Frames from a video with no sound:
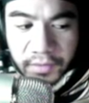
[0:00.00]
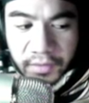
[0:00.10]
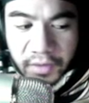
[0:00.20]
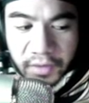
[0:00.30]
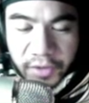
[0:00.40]

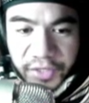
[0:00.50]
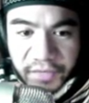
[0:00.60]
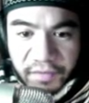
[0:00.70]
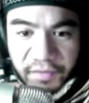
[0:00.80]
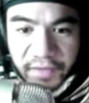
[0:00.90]
large
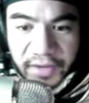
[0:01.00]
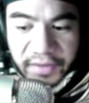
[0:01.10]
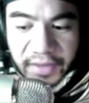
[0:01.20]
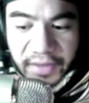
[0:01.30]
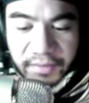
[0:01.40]
enough event
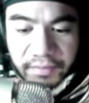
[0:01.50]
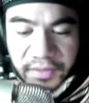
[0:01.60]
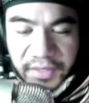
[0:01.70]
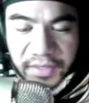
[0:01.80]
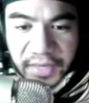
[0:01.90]
that
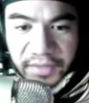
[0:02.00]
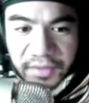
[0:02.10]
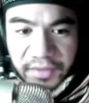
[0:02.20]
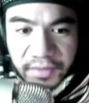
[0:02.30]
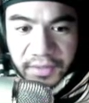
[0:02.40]
puts an end
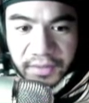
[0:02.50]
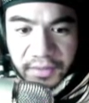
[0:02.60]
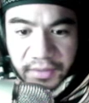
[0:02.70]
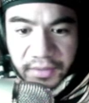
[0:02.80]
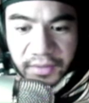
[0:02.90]
to it.
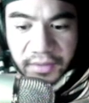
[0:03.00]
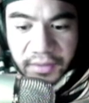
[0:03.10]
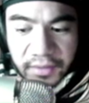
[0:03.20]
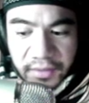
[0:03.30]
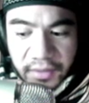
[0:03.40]

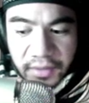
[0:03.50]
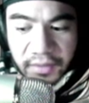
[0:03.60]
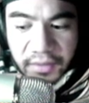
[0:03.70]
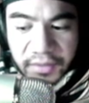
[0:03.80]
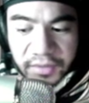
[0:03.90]
Uh,
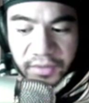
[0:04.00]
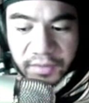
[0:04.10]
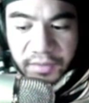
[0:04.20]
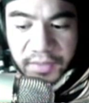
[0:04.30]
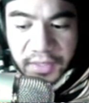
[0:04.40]
this
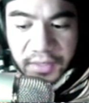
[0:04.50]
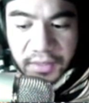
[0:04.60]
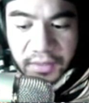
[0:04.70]
could be